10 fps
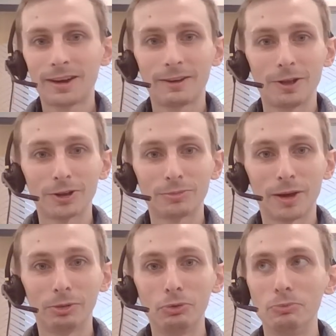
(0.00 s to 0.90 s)
I lost
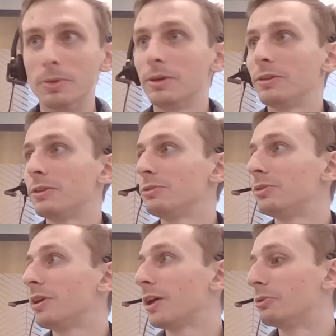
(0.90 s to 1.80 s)
my loom.
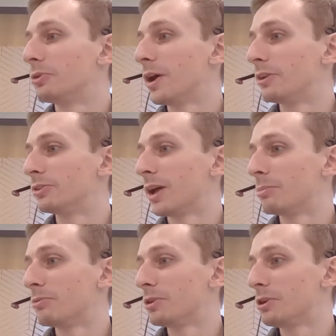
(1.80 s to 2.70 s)
I don't know how to
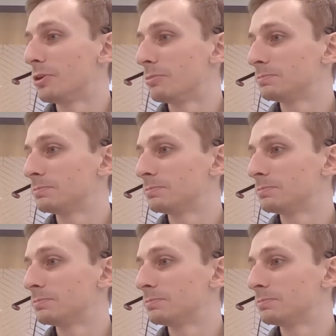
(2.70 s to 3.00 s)
stop the video.